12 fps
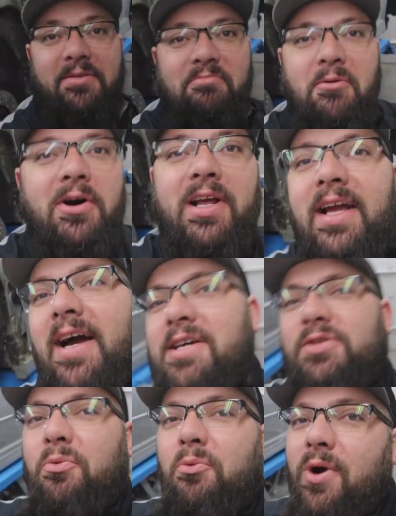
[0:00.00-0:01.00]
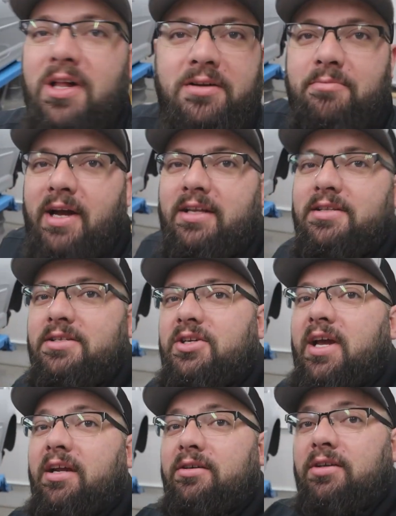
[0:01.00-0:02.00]
Good morning, guys. Welcome back to the
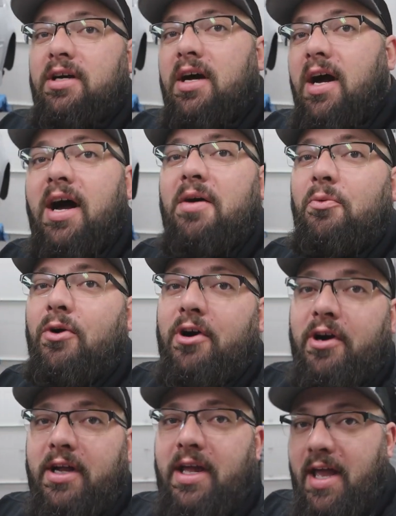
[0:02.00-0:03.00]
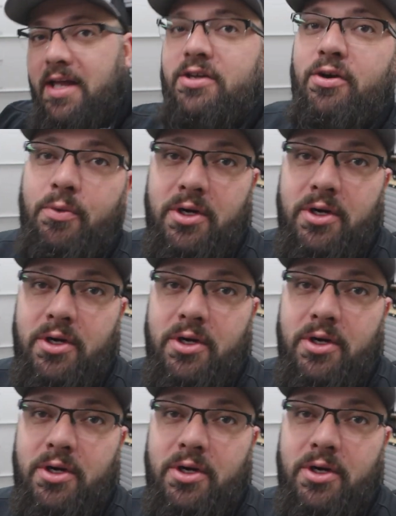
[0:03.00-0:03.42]
channel. I'm Warwick, and